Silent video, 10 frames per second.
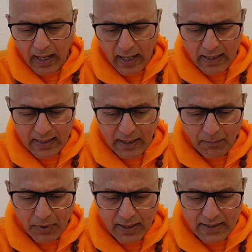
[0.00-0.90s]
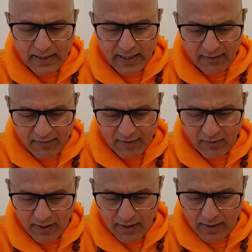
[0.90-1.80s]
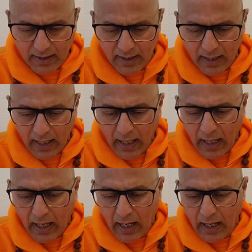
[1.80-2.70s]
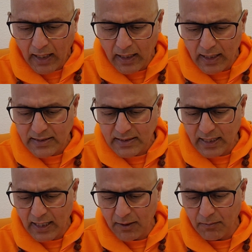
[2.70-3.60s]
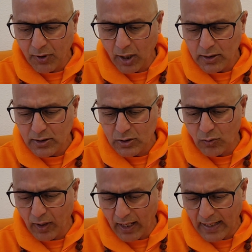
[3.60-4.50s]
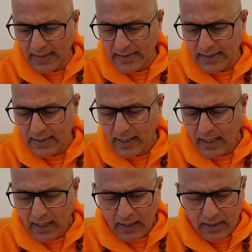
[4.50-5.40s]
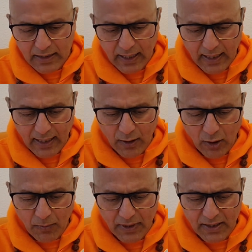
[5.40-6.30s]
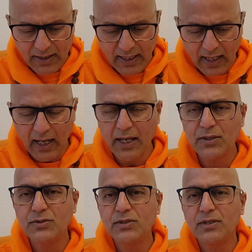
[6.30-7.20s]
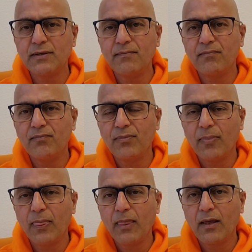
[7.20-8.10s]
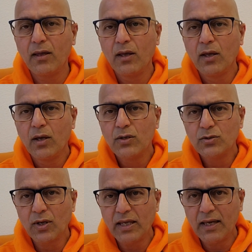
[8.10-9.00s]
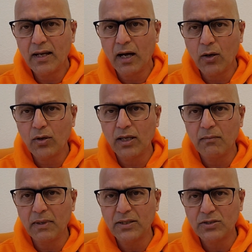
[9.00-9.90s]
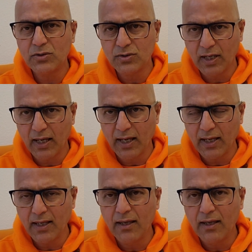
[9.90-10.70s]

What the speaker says: and complete in everyone, unless they are brought to light, they cannot be realized. So here Hakuin means to say